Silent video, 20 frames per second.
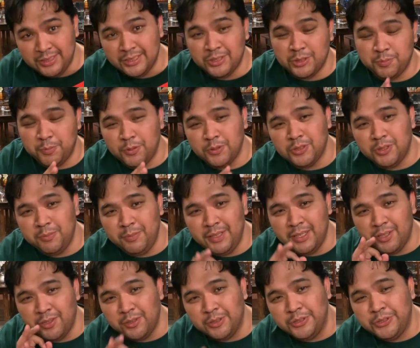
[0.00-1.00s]
It's supposed to be a
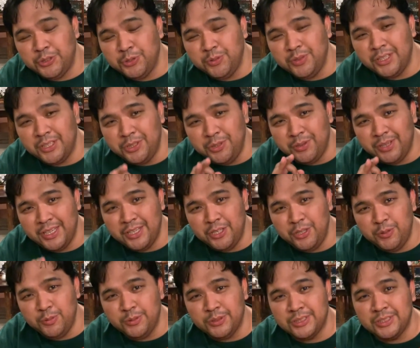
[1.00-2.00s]
good shoe that you can
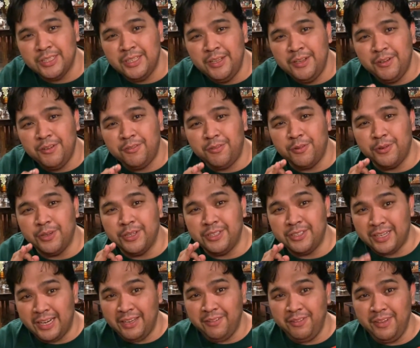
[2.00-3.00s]
use for
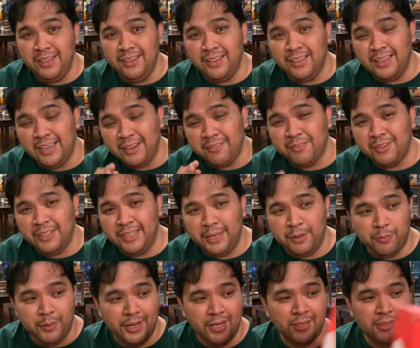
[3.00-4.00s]
driving and everyday
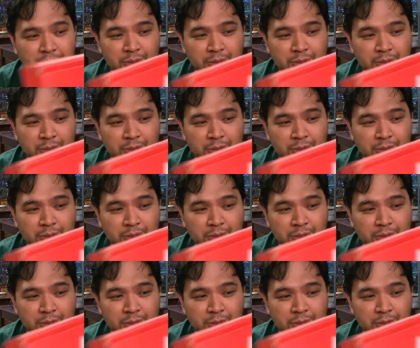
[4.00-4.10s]
wear.